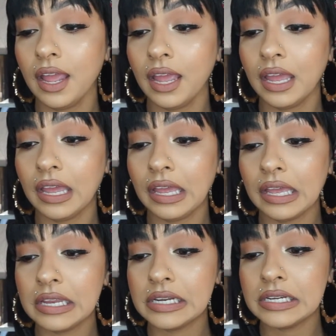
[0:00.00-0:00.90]

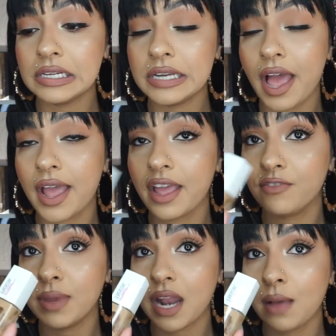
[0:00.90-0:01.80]
And I
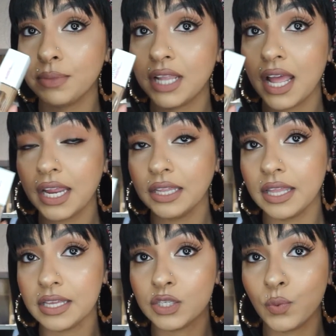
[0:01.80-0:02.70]
have been applying
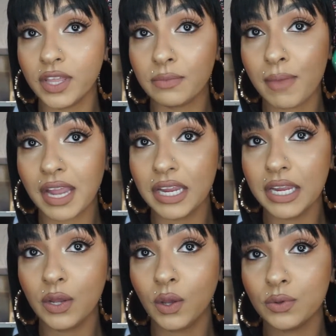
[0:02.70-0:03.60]
this with my
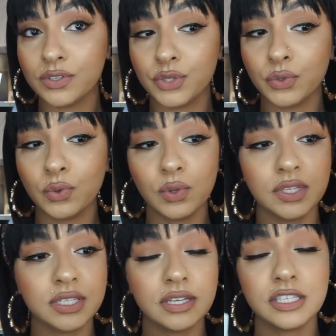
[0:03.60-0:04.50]
Eco
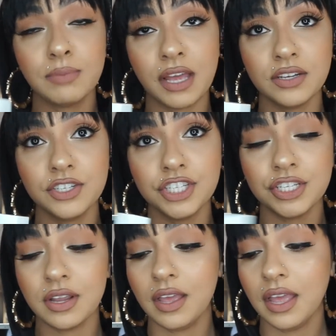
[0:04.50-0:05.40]
Tools sponge.